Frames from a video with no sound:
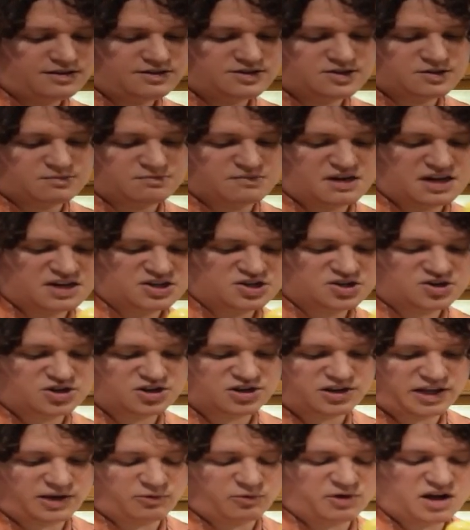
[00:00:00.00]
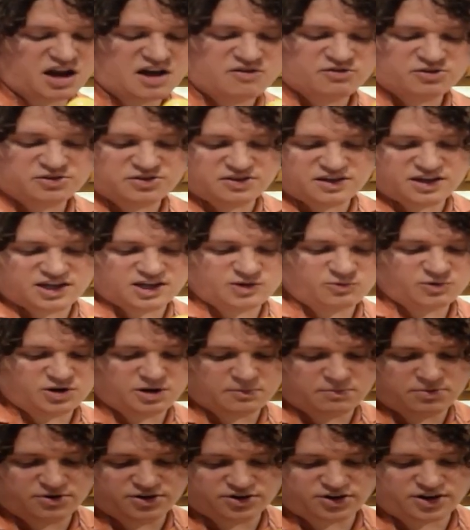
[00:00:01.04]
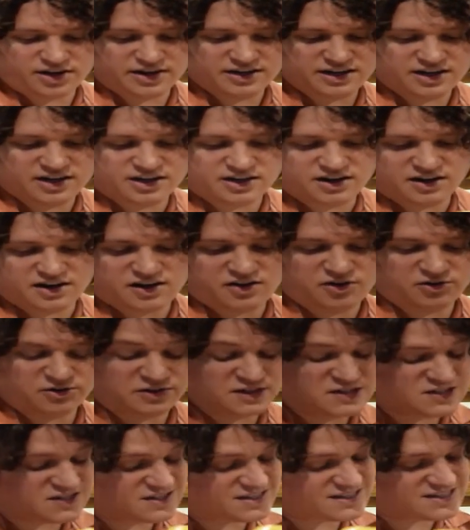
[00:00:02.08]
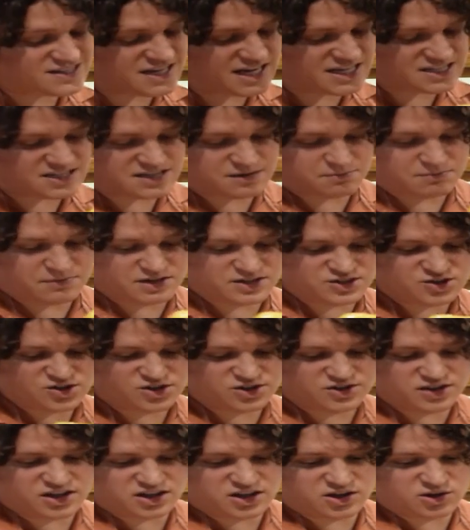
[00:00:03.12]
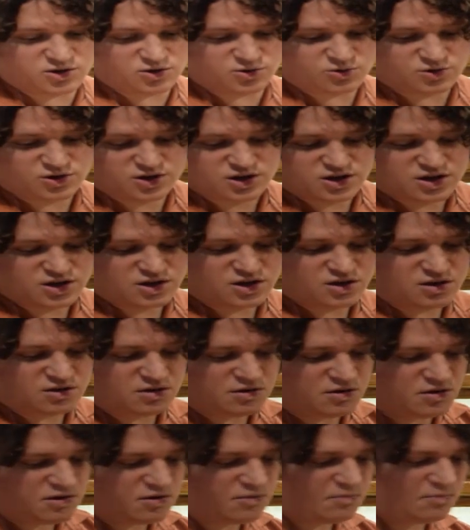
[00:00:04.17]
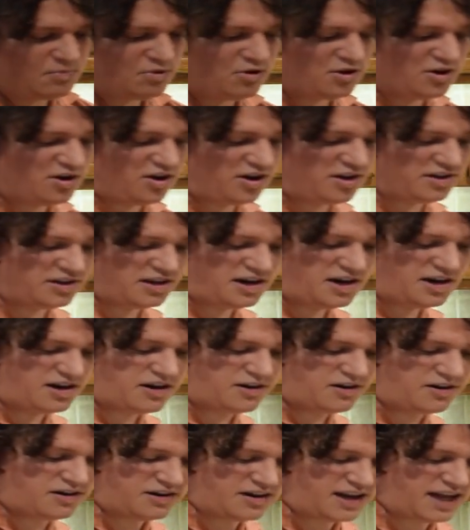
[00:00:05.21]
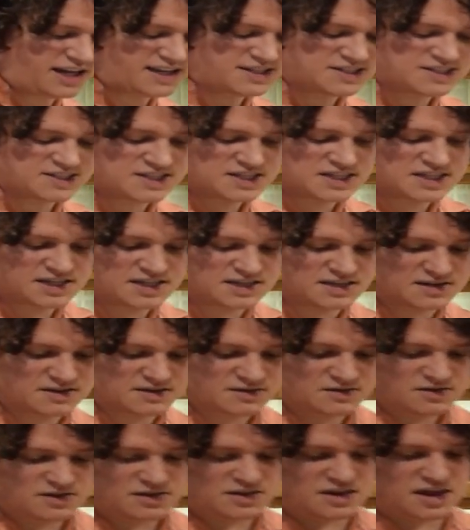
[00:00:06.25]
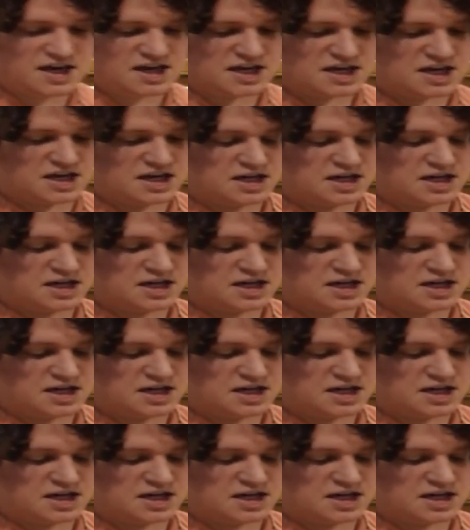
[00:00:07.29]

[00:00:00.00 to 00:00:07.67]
So make sure, like, whatever thing you want to put on here, or at least in this case, the mustard that you put it on there nice and thick.